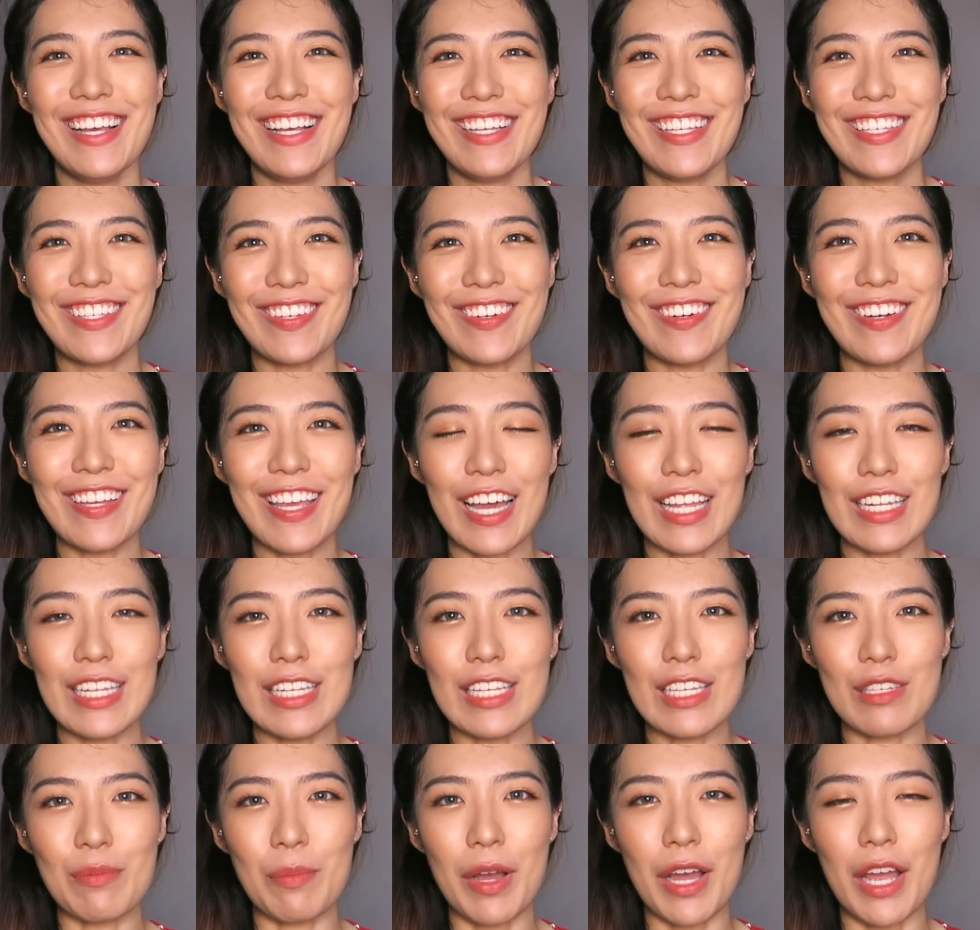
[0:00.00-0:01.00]
So yeah,
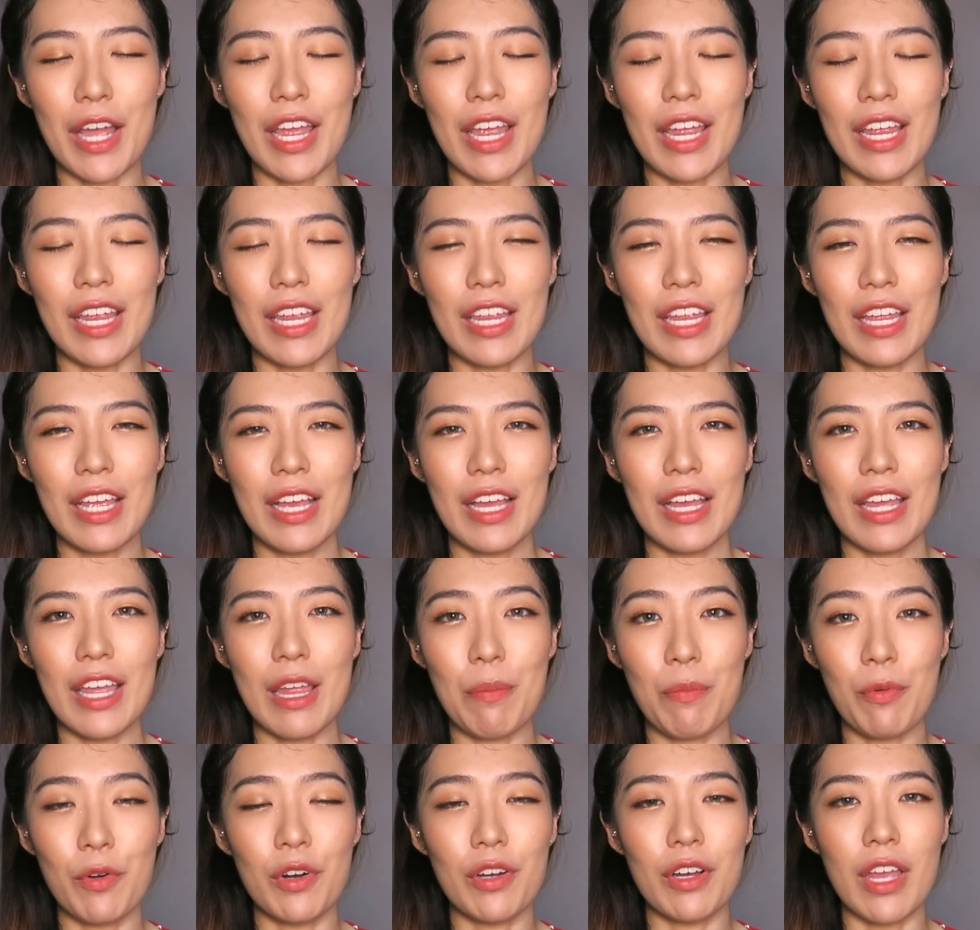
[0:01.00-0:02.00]
this is my
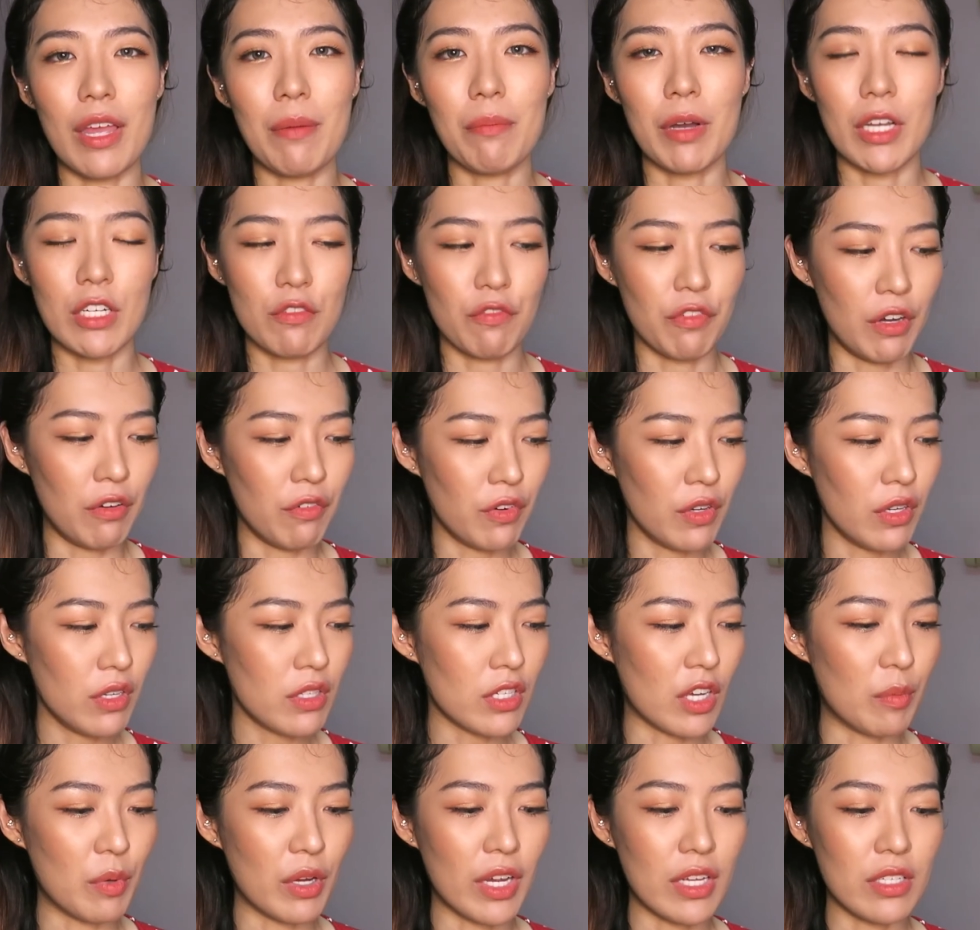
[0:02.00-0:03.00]
April and March favorites.
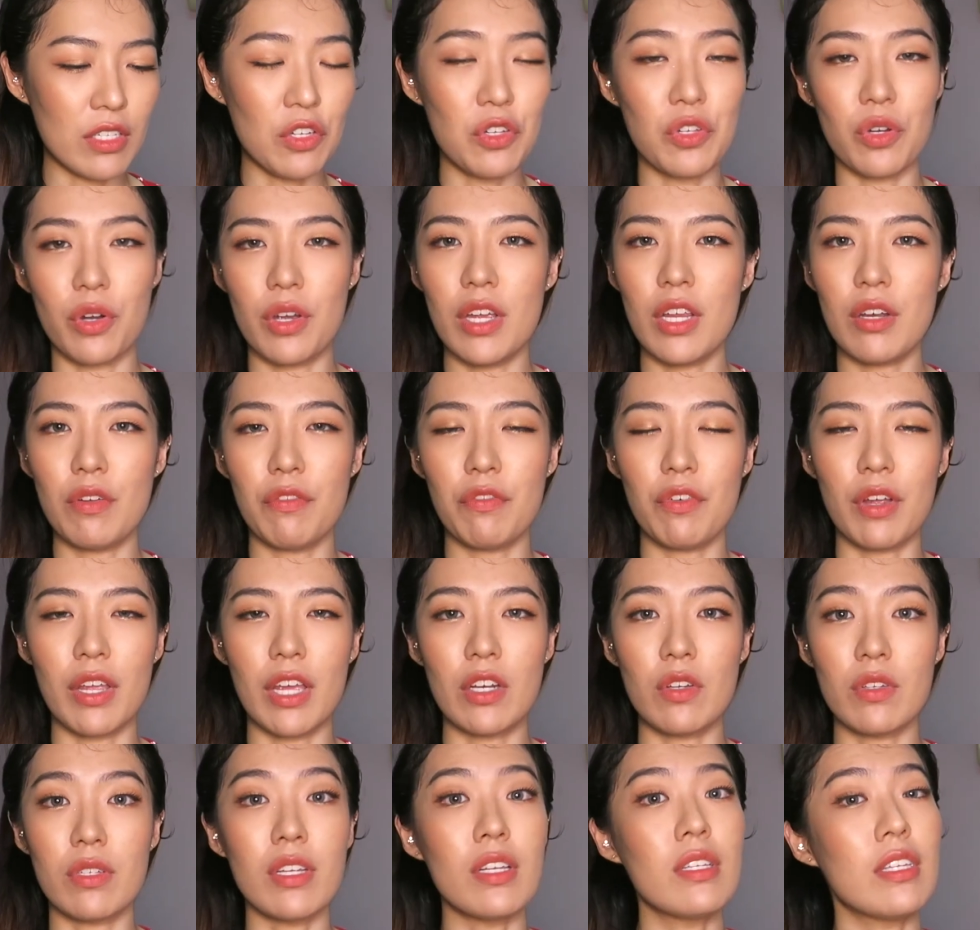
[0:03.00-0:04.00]
I hope you guys enjoy it. Don't forget
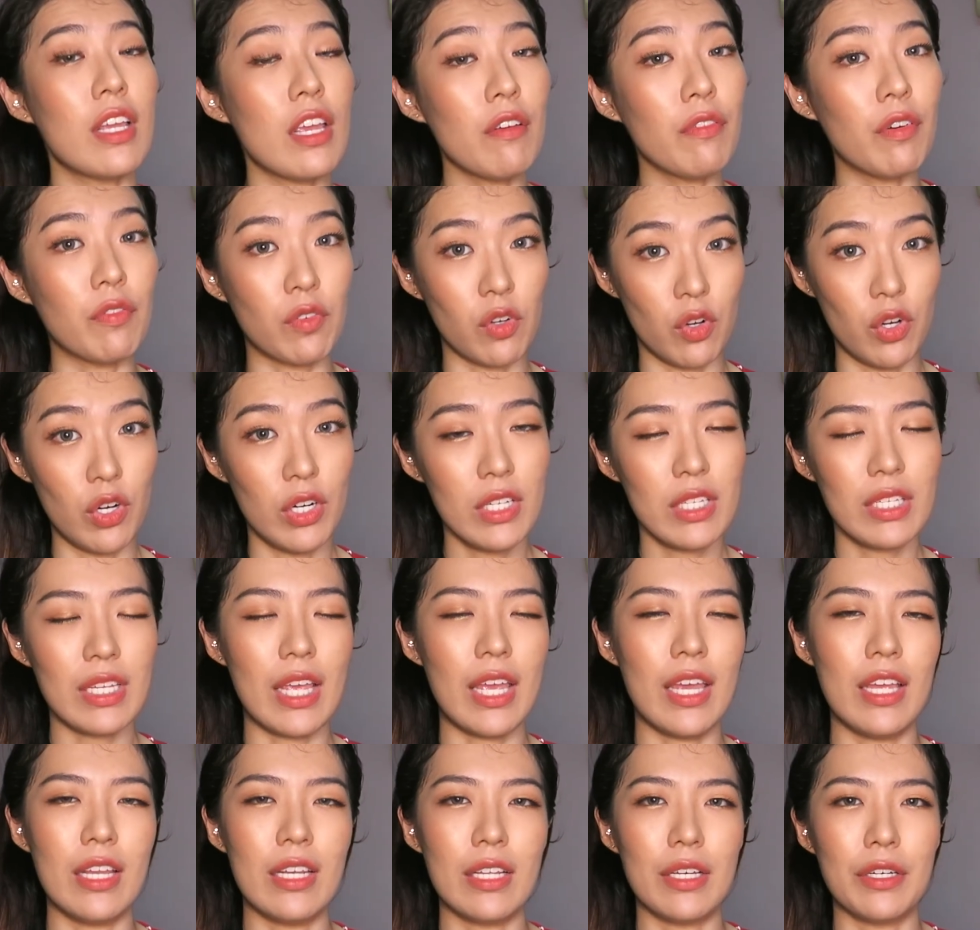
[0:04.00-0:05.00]
to stay safe, of course,
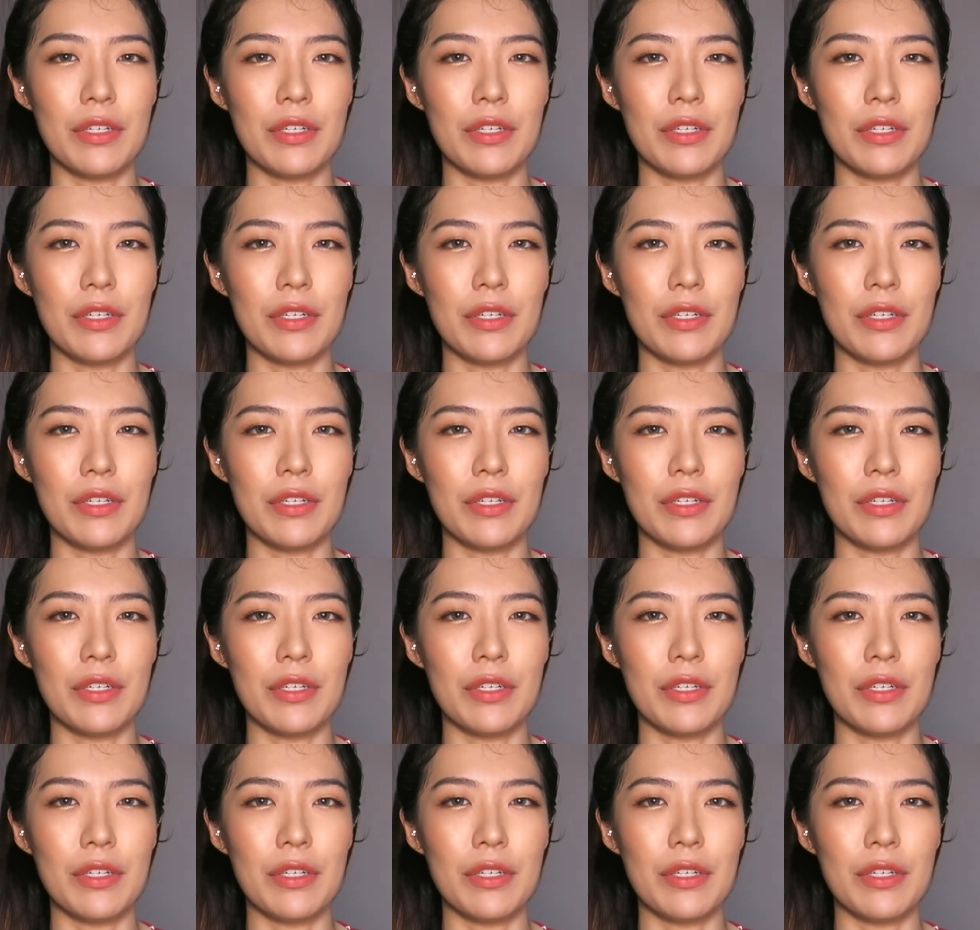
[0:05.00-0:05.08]
and